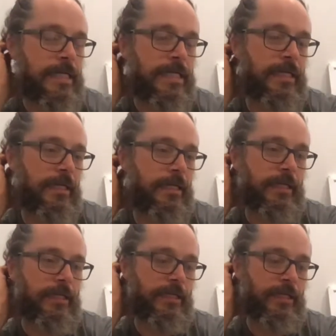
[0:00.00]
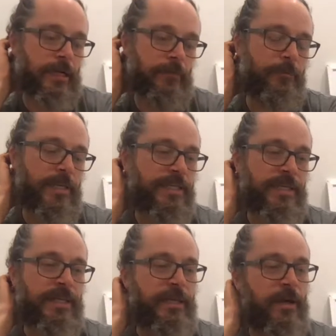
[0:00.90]
a
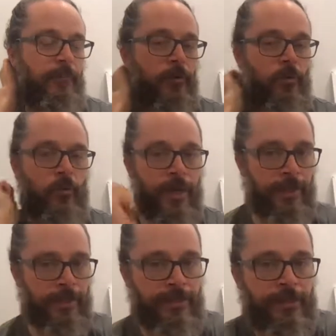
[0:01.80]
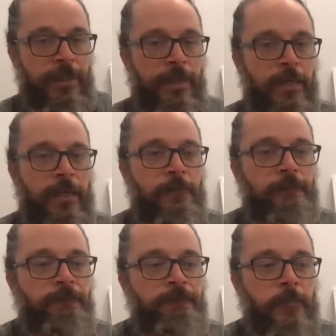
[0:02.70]
busy couple weeks.
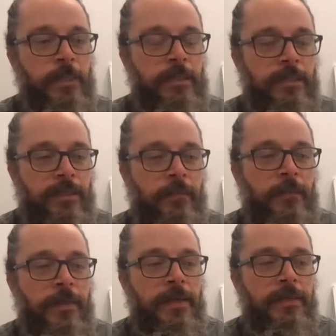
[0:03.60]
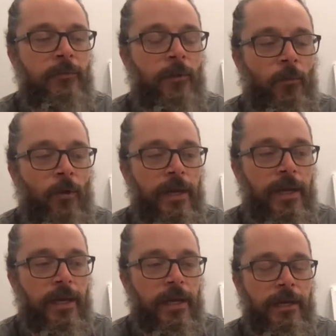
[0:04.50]
Some things that we're
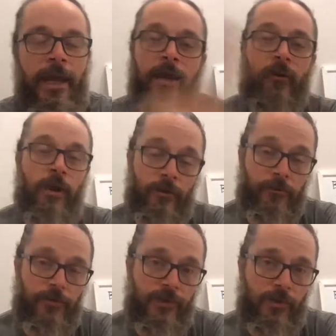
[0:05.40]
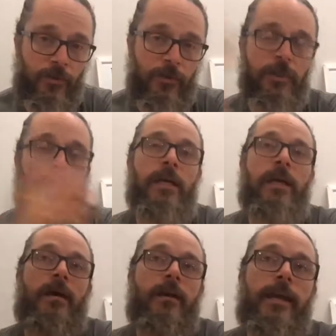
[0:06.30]
working on at Great River School
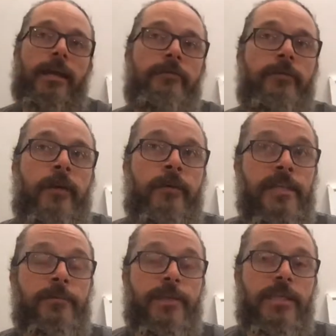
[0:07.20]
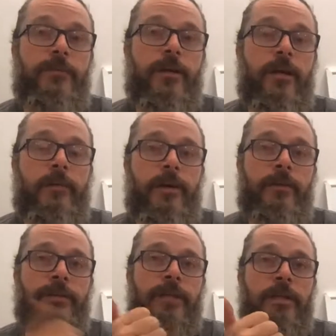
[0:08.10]
are getting very specific about